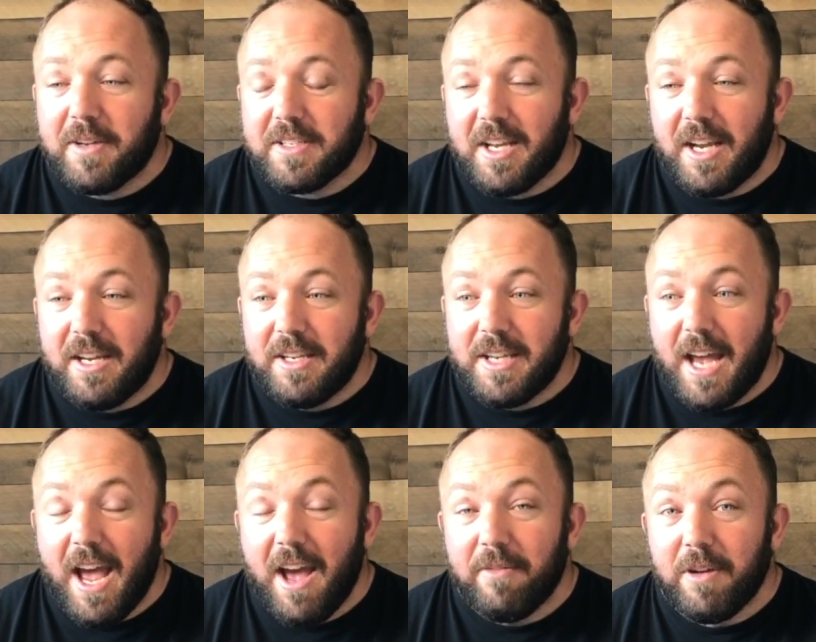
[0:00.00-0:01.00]
exciting to
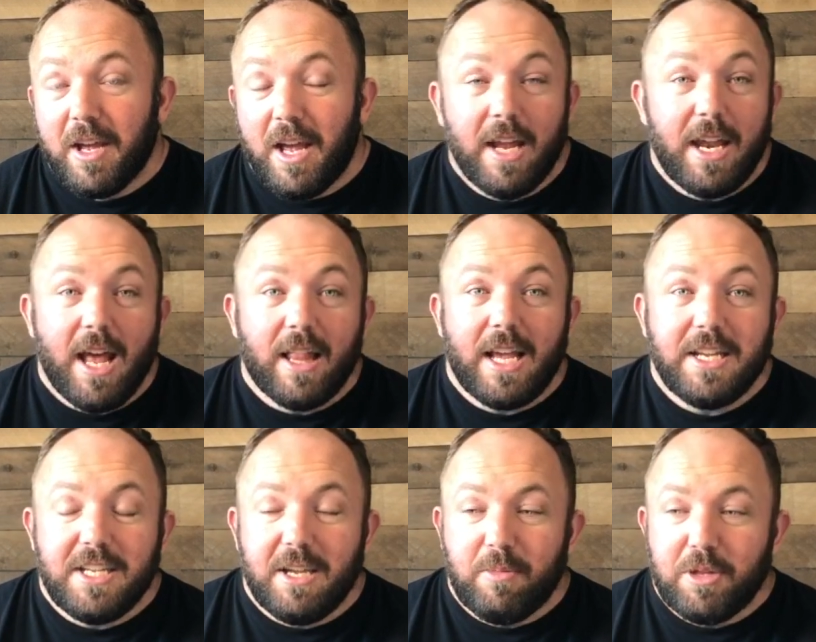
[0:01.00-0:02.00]
have an LA
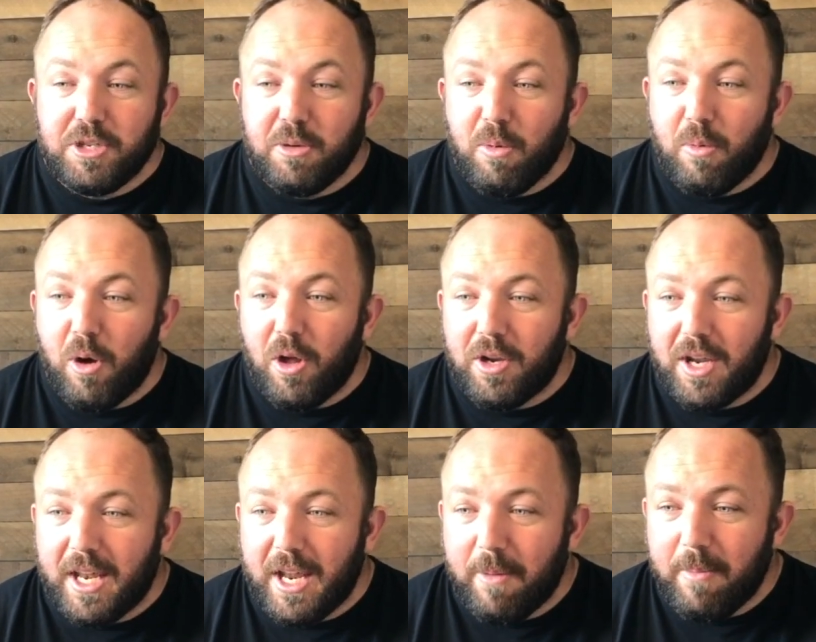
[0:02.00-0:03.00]
team in the Super Bowl,
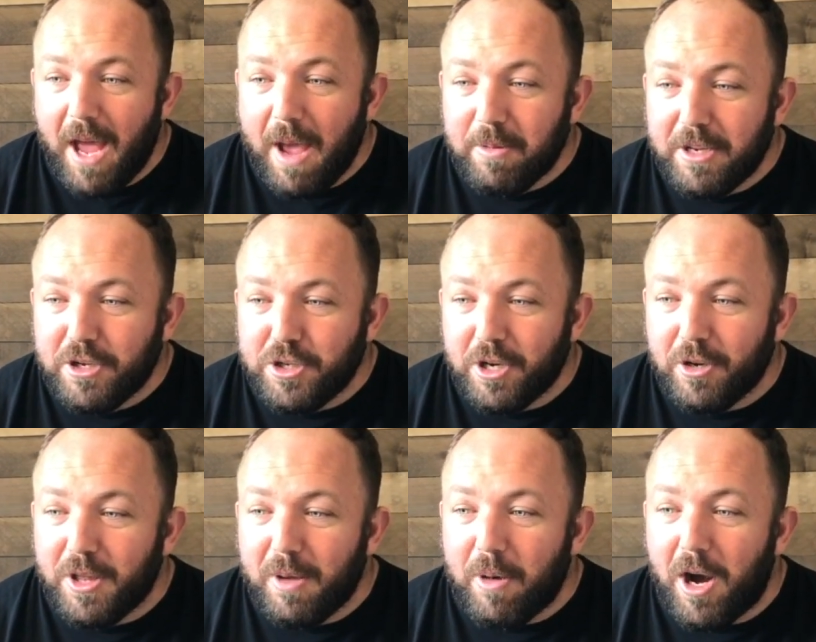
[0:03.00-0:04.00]
and I'm happy to cheer
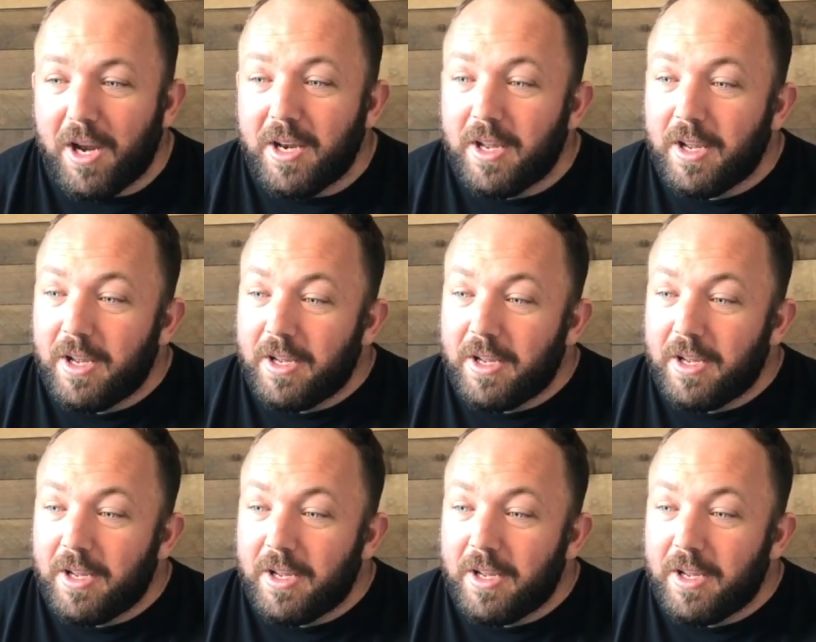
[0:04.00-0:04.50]
them on.